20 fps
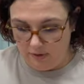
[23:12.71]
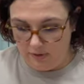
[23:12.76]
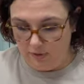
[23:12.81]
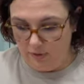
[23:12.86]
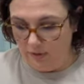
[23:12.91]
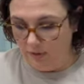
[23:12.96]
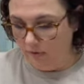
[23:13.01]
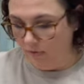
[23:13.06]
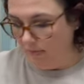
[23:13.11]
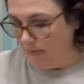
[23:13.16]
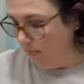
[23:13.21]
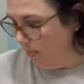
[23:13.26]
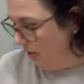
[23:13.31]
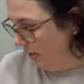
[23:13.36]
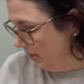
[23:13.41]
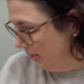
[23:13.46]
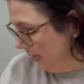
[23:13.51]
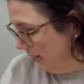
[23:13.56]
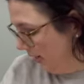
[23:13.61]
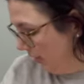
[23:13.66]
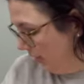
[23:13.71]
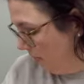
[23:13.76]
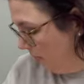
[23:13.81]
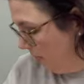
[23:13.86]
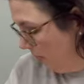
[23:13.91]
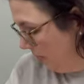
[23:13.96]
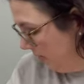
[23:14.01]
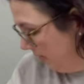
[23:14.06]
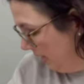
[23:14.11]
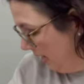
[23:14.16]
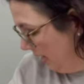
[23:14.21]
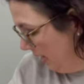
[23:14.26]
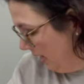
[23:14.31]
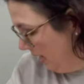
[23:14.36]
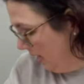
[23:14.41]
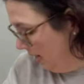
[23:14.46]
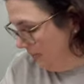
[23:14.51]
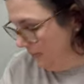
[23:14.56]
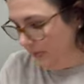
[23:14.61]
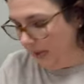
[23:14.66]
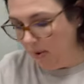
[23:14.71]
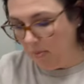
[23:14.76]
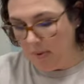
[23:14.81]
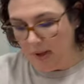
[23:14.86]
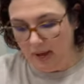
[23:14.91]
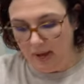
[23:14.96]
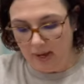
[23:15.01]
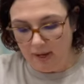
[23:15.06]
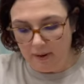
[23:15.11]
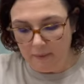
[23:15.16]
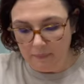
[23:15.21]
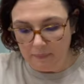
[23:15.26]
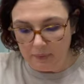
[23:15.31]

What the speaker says: so I don't remember exactly what was in that pack.